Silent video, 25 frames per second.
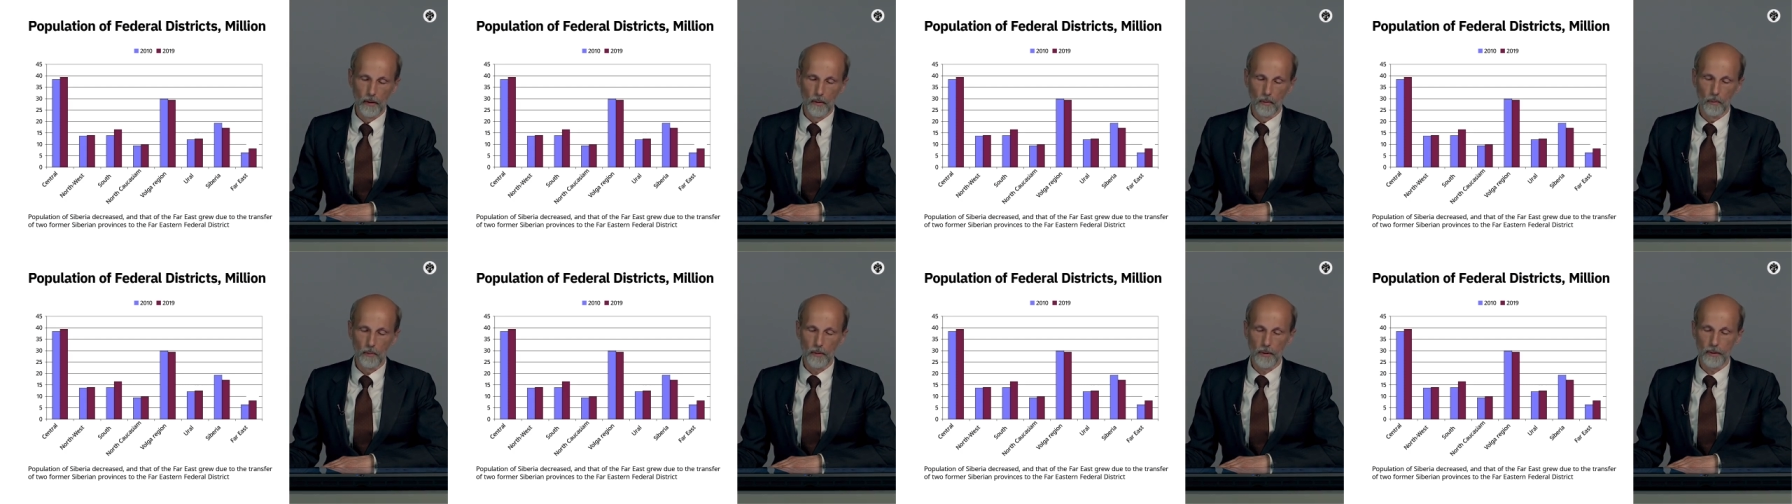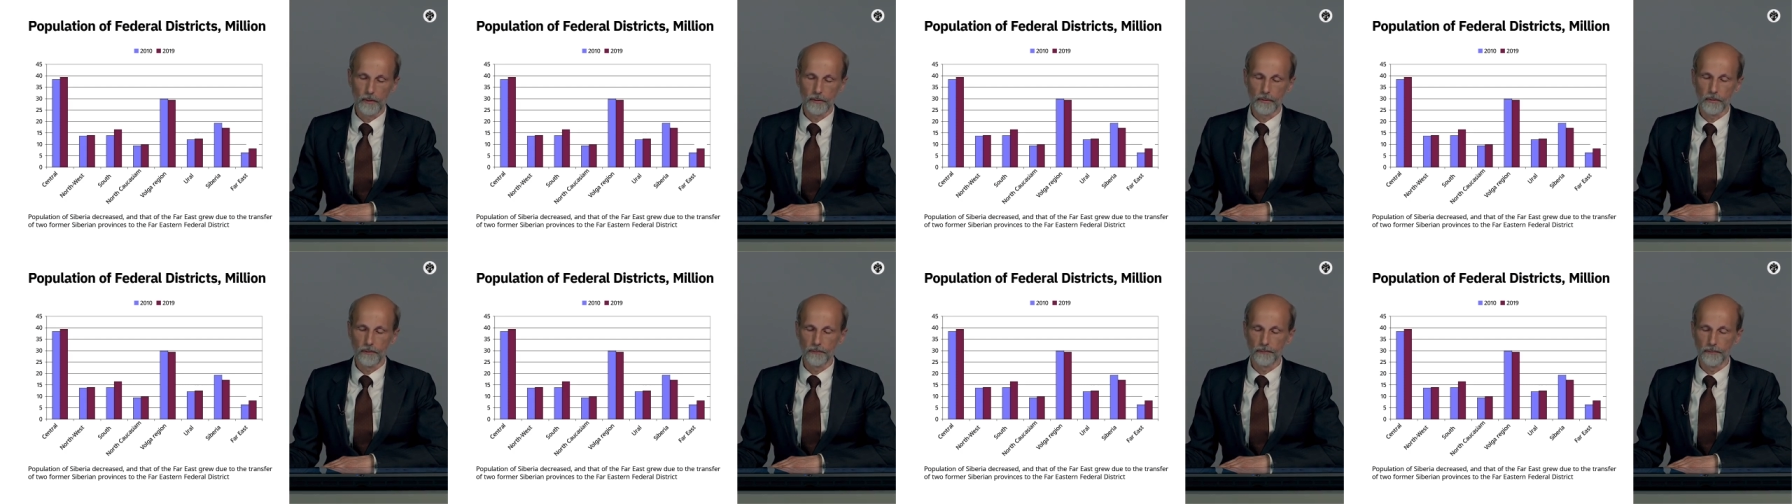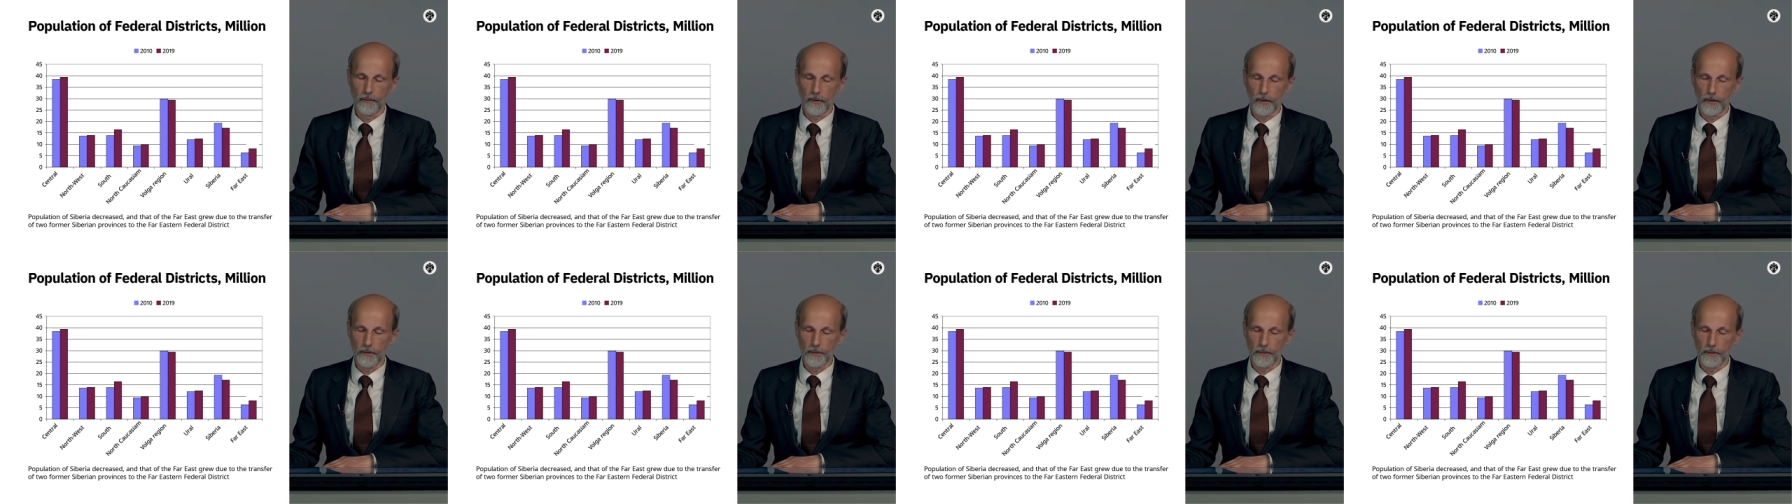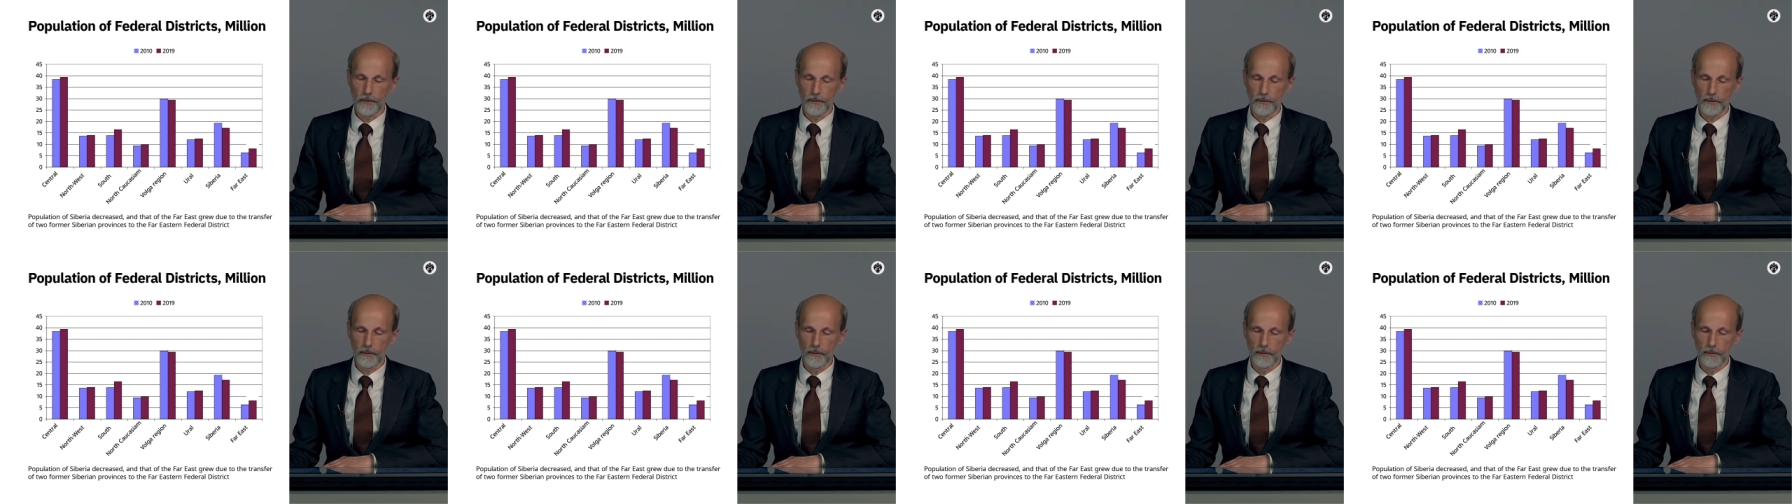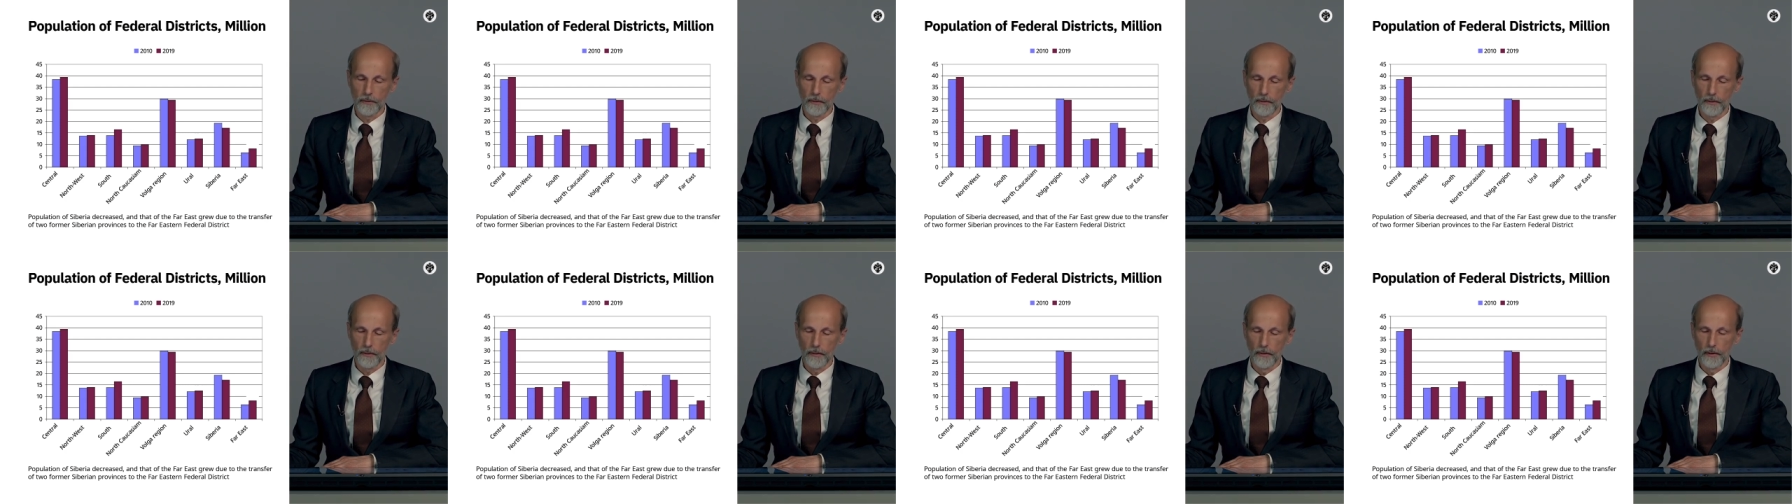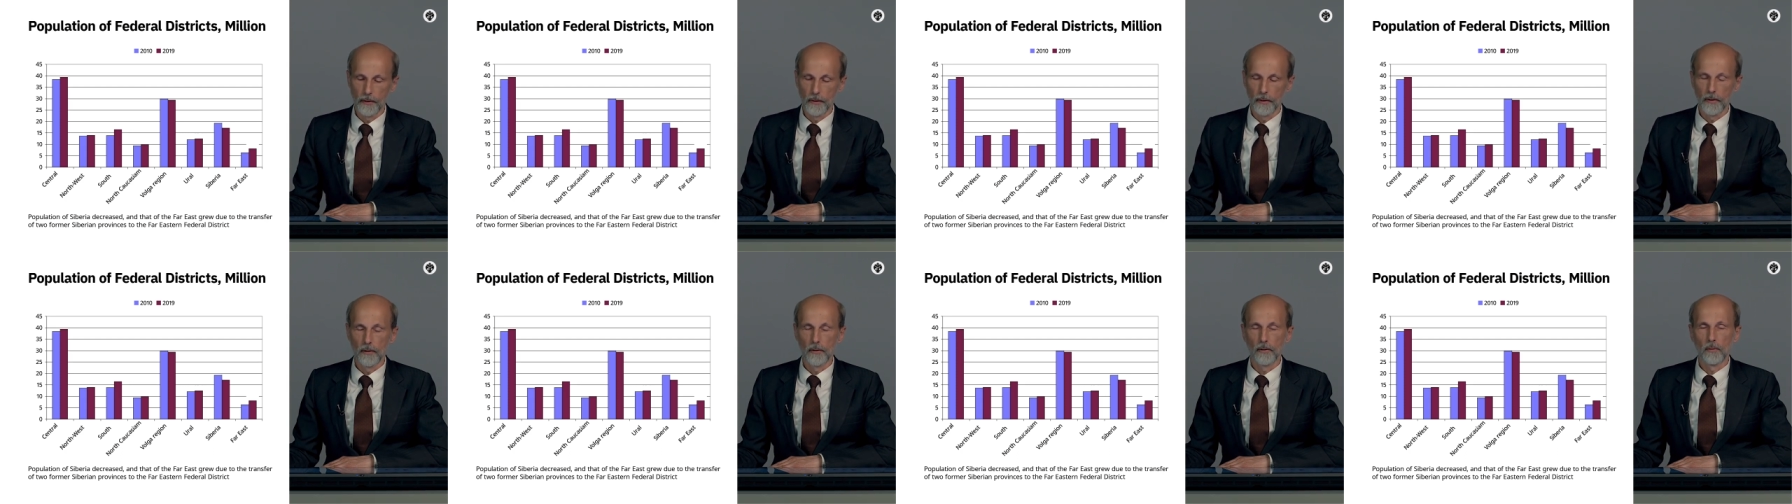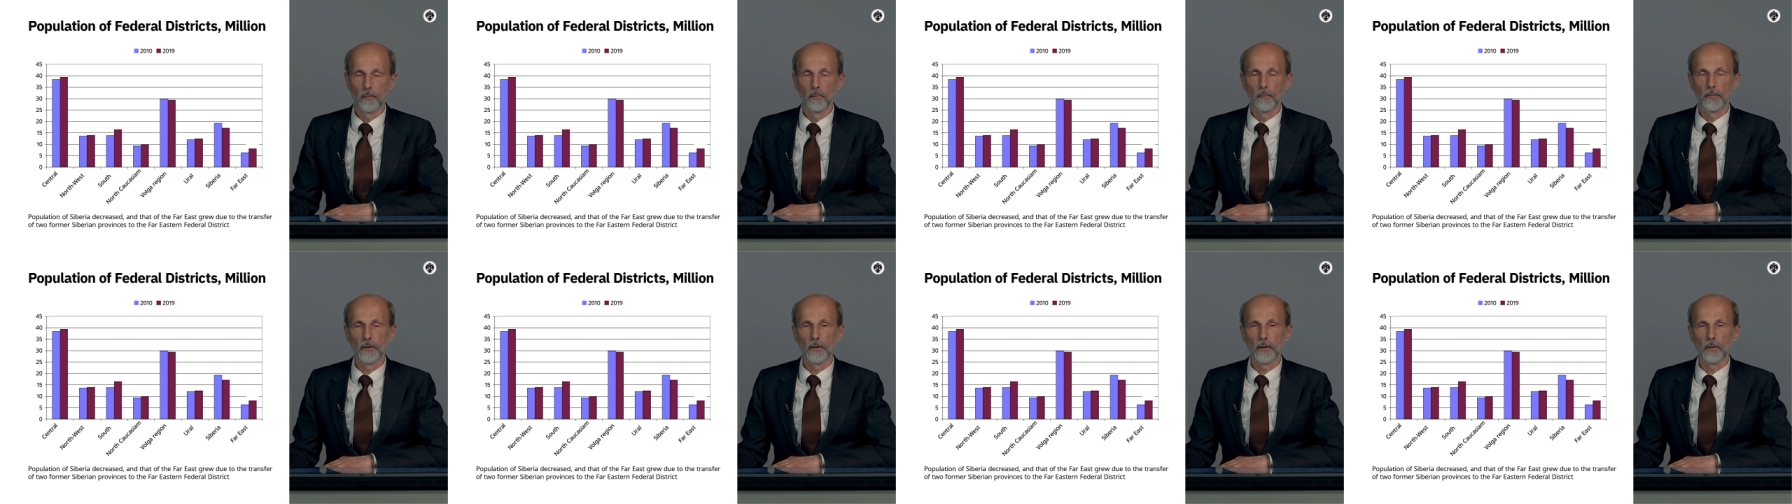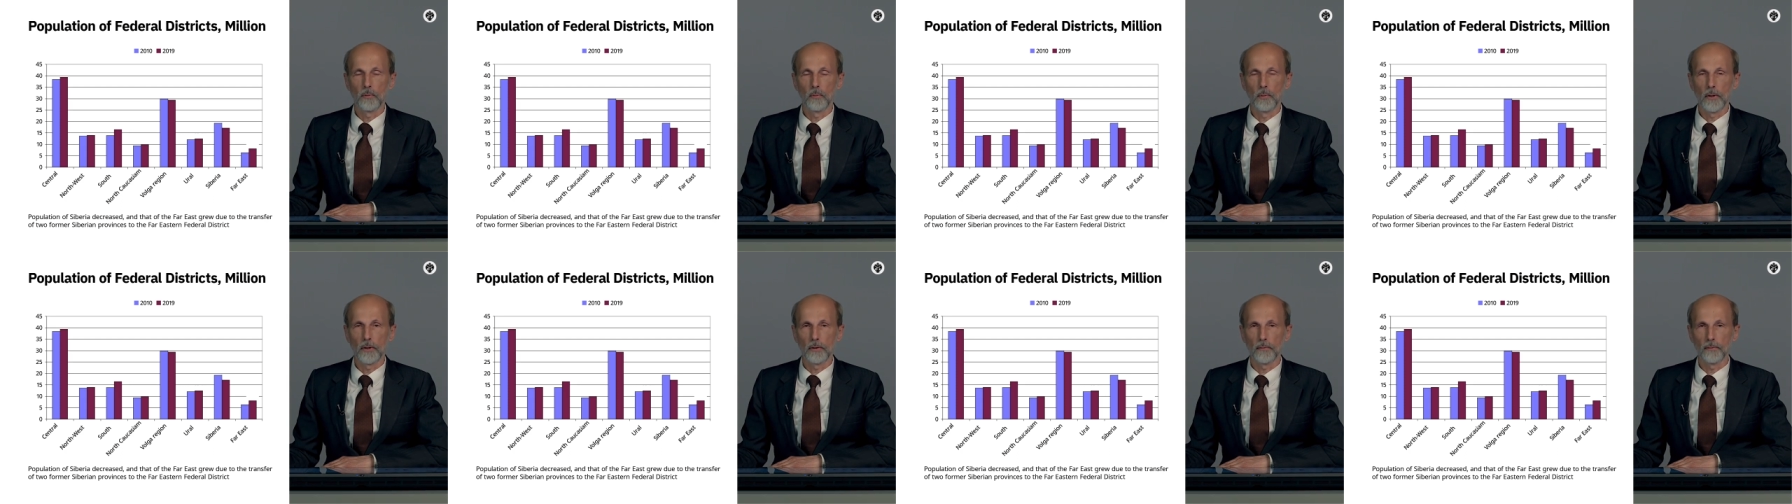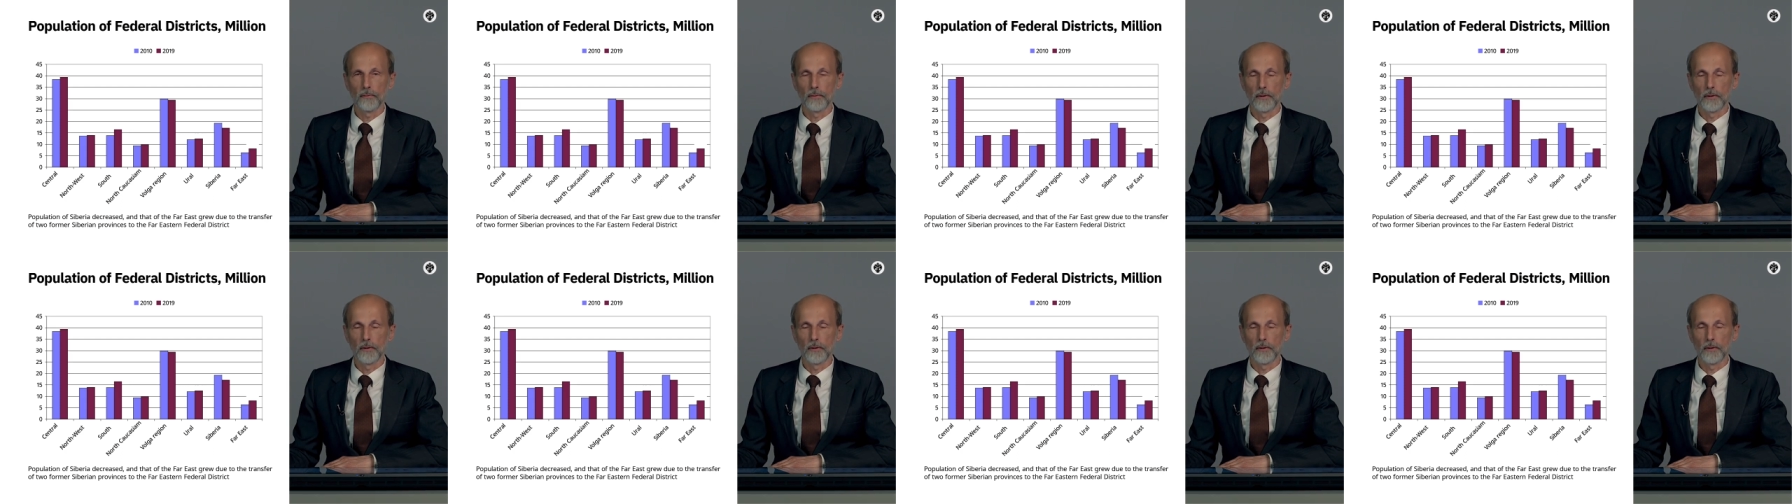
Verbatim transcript: while the Far Eastern, being one of